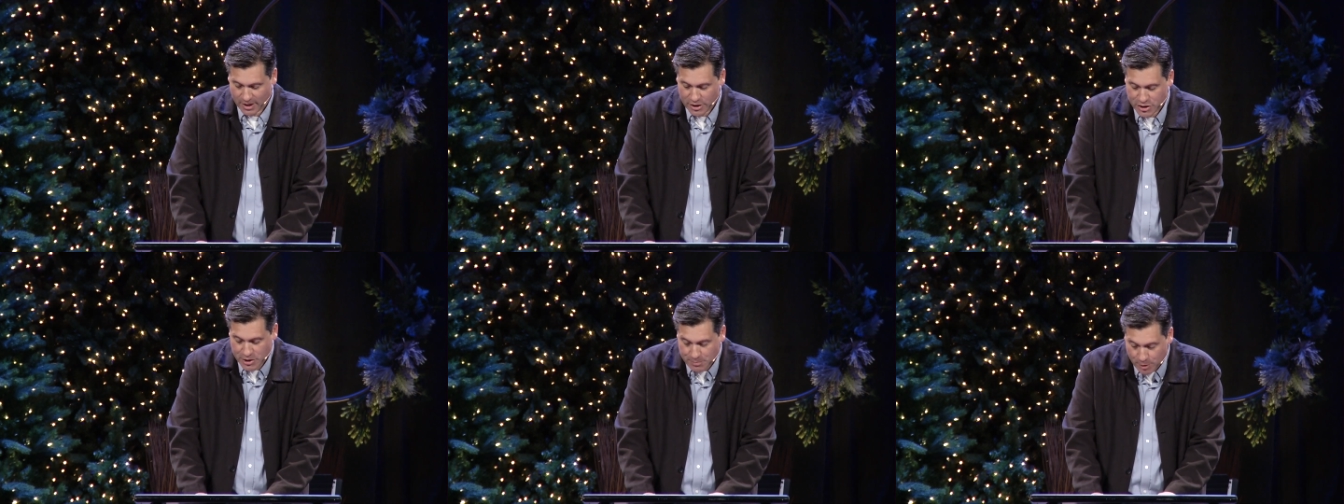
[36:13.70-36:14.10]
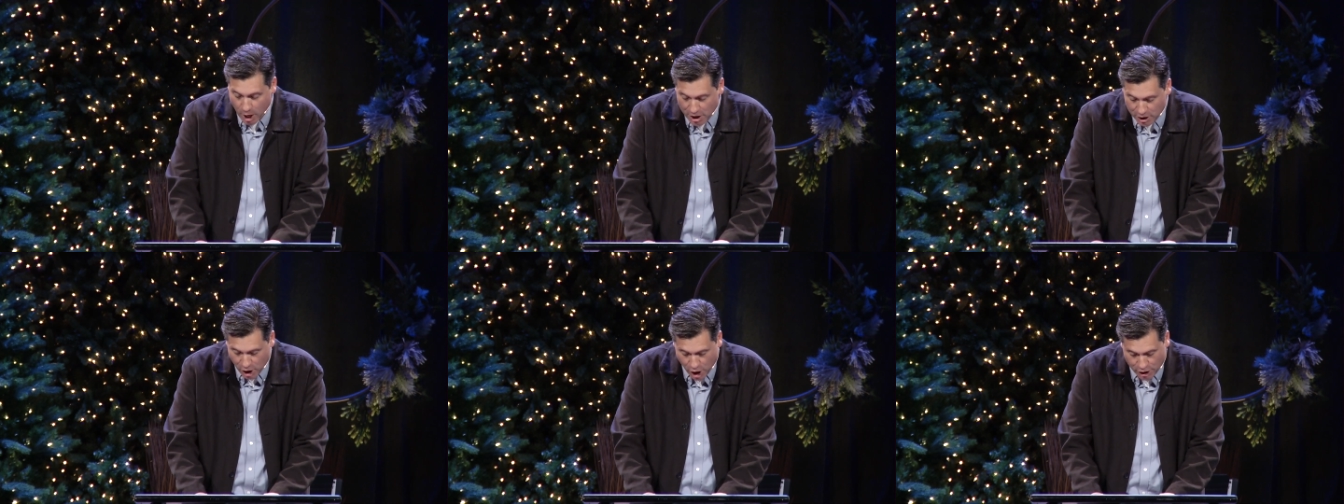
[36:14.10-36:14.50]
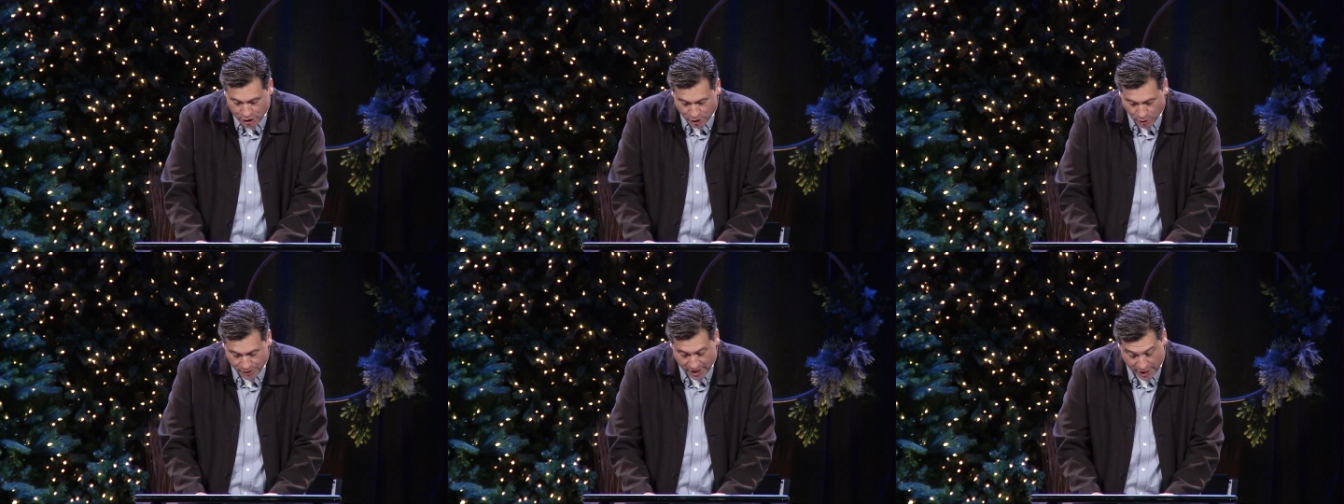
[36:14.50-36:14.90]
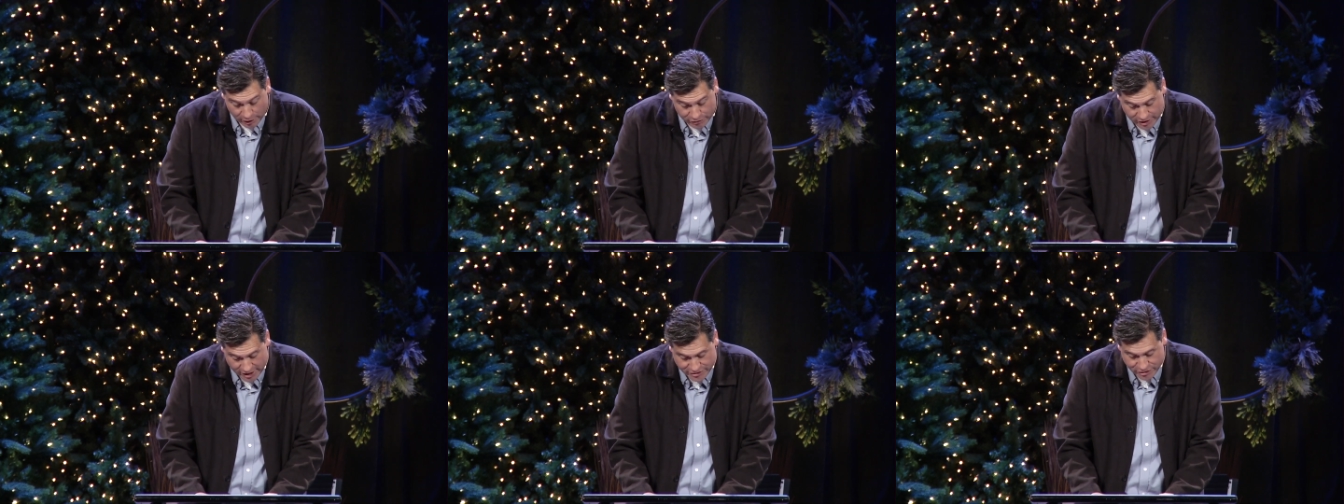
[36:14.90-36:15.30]
She brought along her own
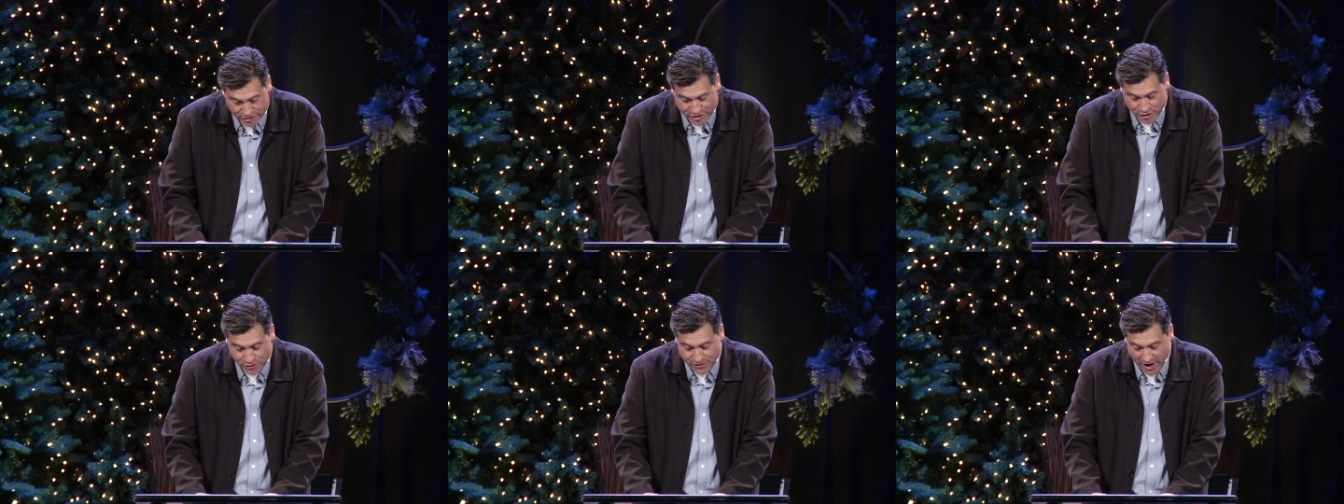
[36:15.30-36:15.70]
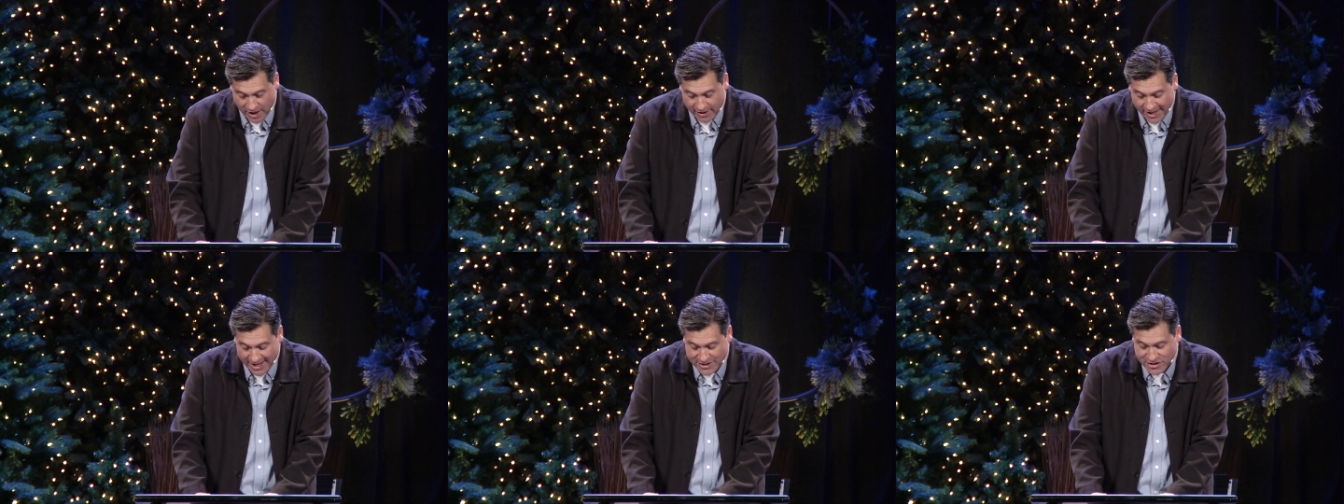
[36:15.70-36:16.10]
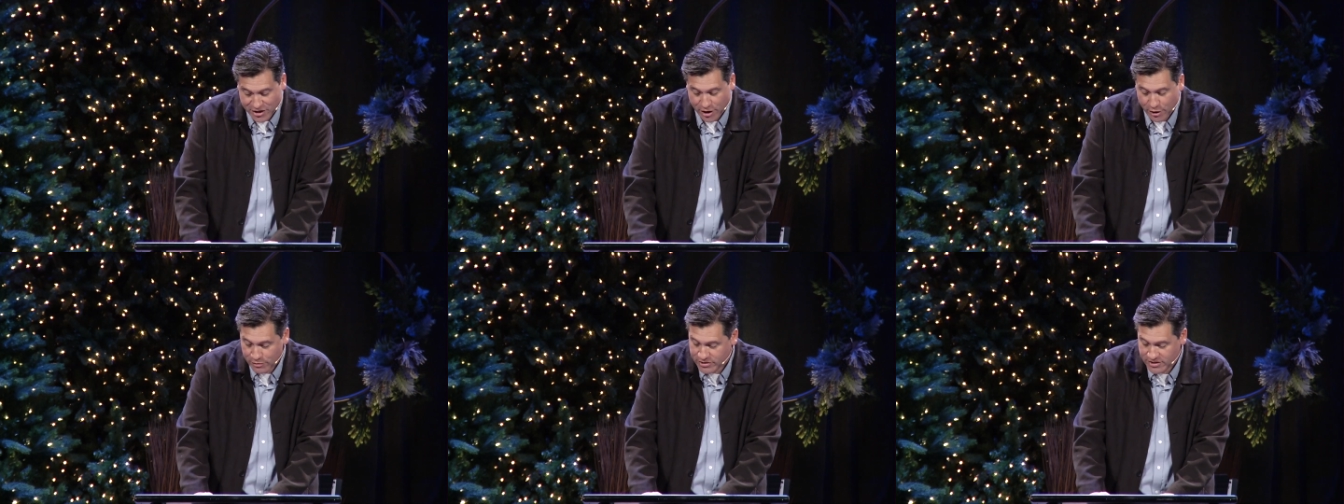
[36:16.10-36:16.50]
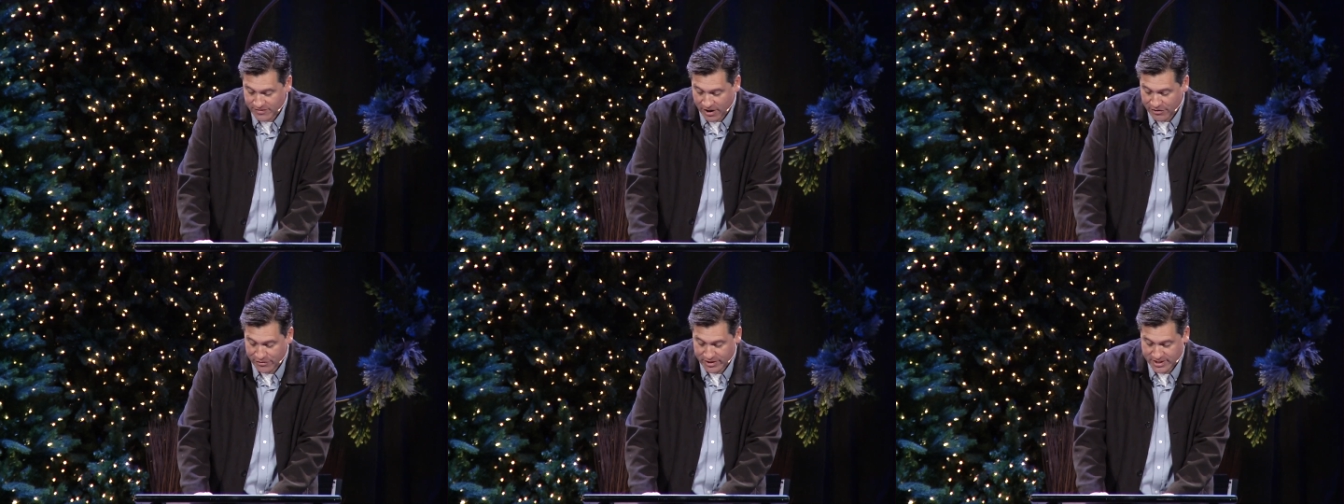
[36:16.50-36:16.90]
hairdresser, two valets, and a host of
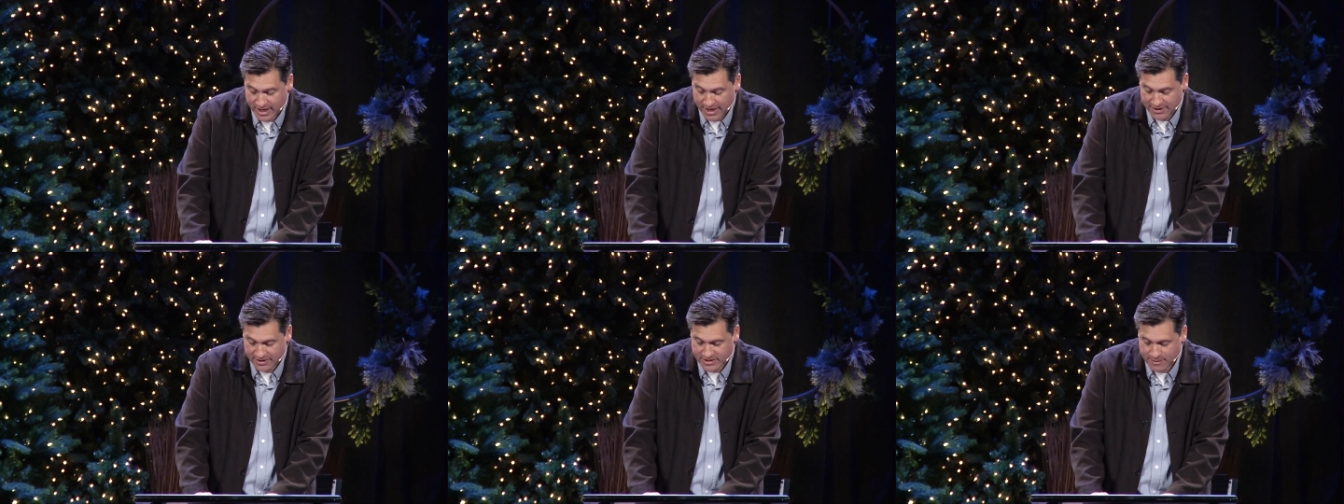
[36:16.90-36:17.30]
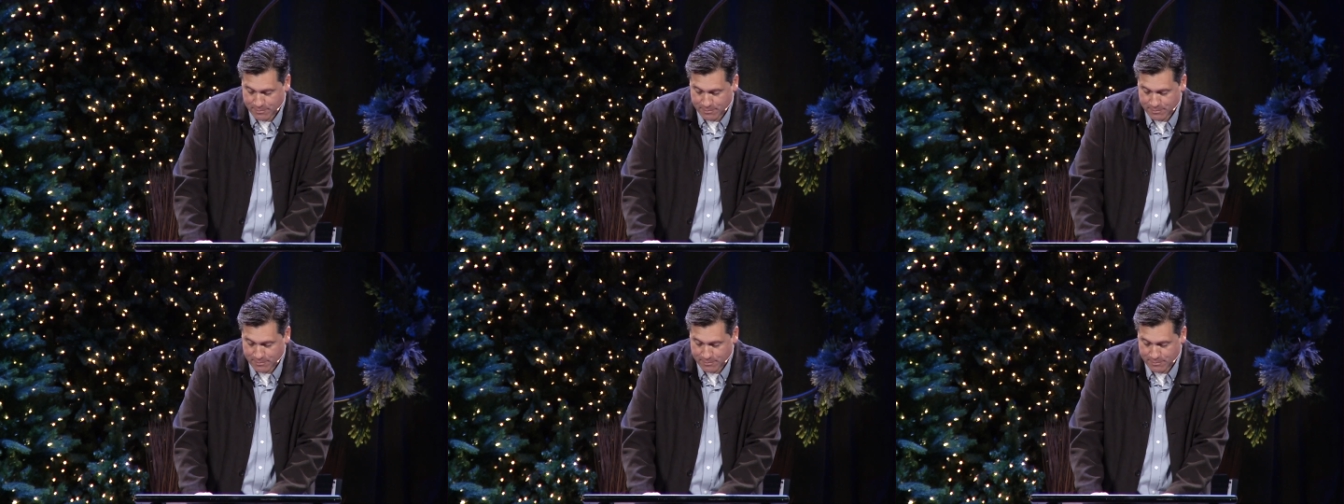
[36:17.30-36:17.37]
other attendants.